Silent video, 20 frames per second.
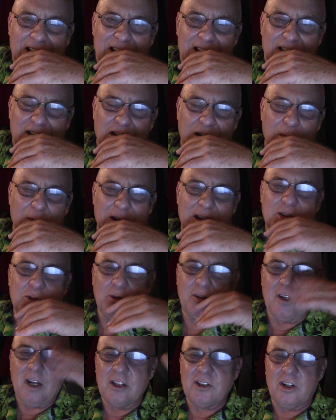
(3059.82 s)
But
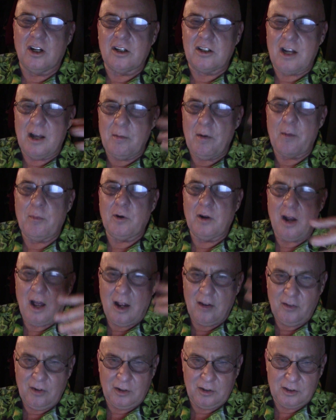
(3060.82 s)
Israel don't come up a
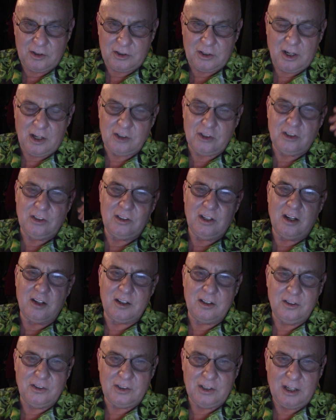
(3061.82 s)
lot in their discussions, I'll
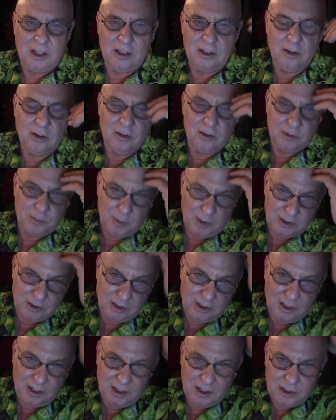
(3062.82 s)
concede,
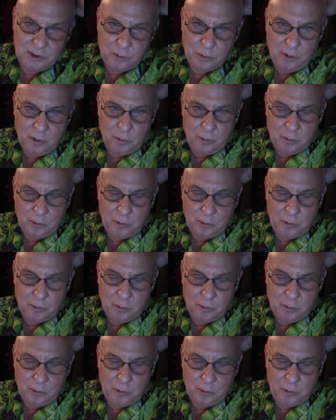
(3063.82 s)
especially that Israel